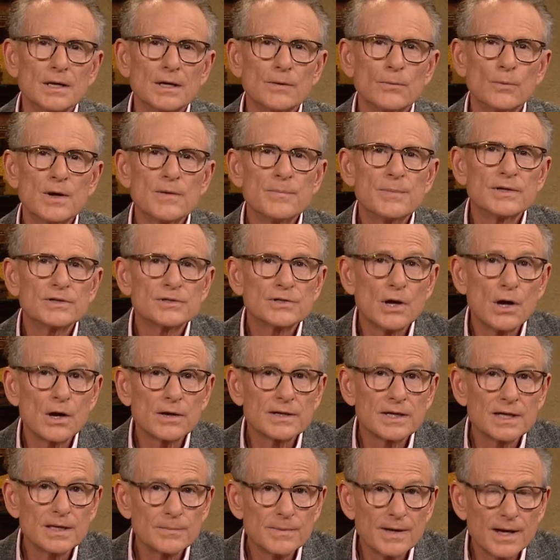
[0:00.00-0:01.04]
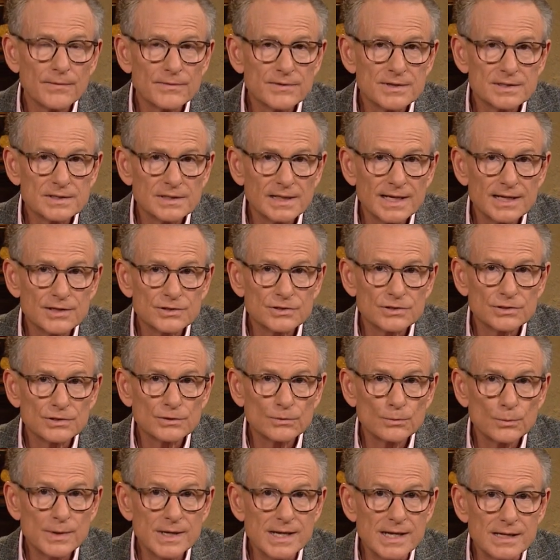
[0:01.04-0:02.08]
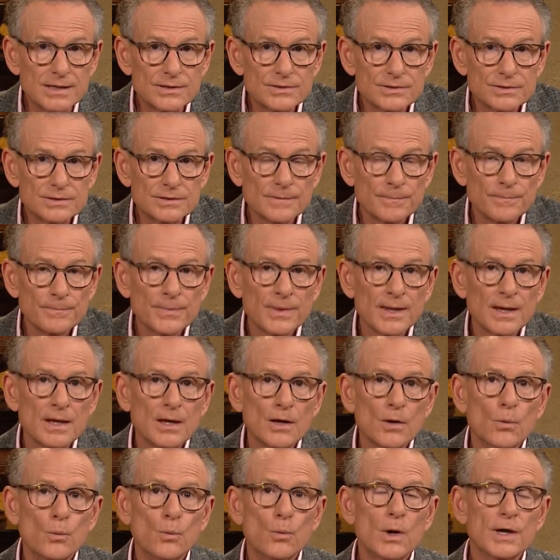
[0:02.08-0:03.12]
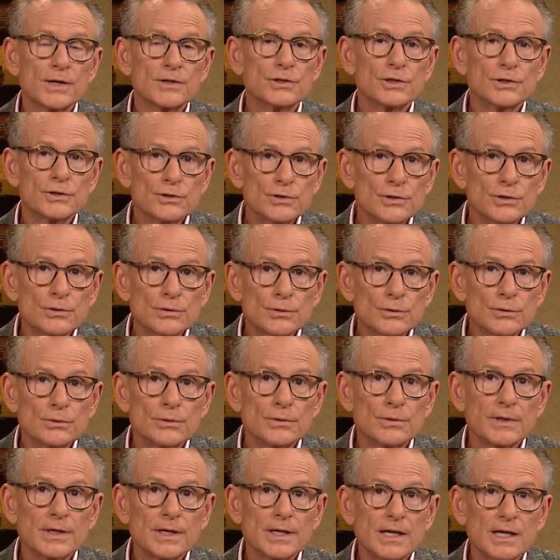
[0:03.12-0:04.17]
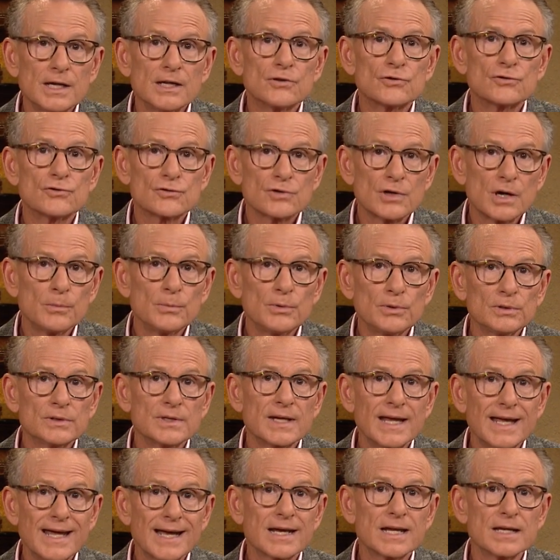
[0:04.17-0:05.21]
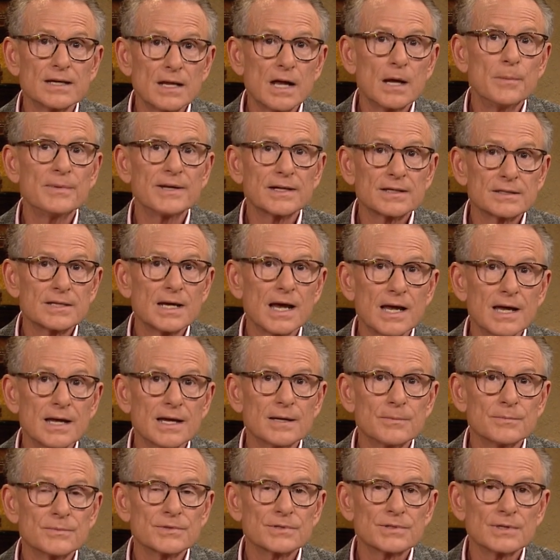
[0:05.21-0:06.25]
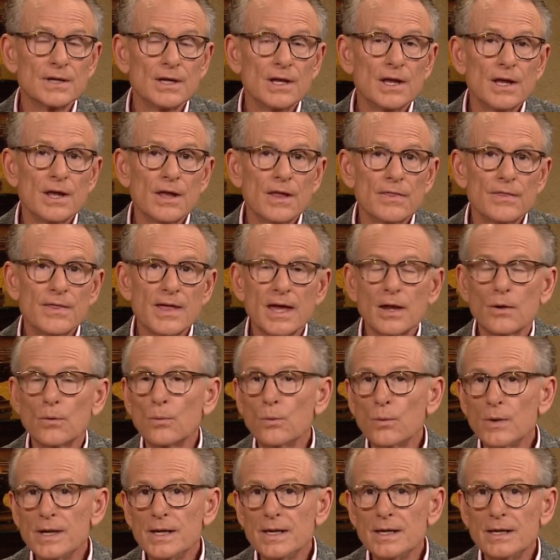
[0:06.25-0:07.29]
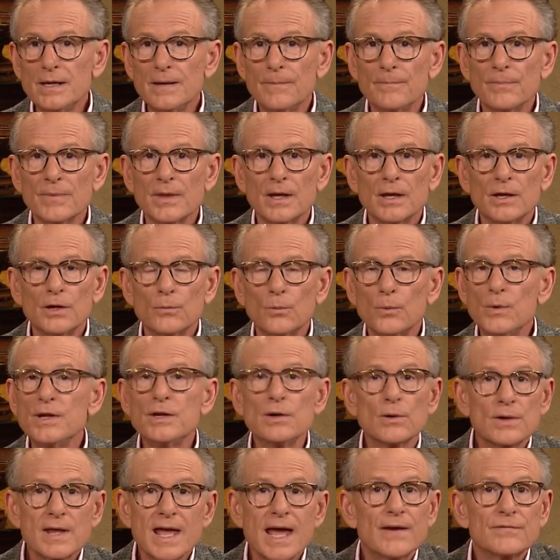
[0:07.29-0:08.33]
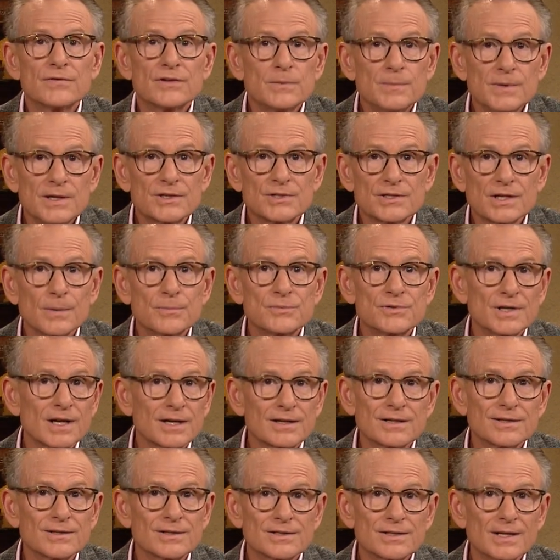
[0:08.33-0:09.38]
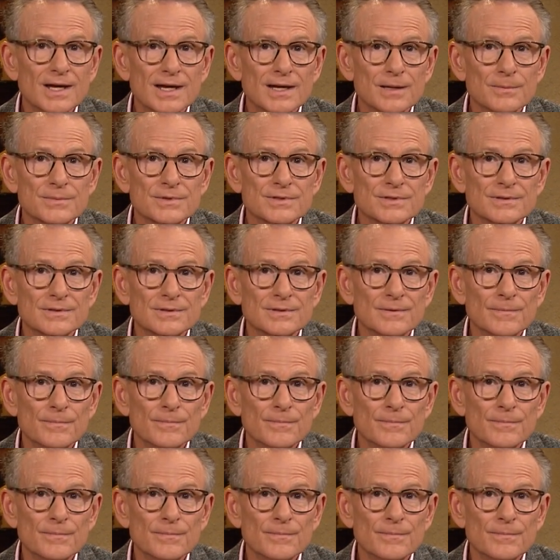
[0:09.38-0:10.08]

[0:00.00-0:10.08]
we've been talking about these last two weeks what to do in troubled economic times that we, we don't have to be subject to the times.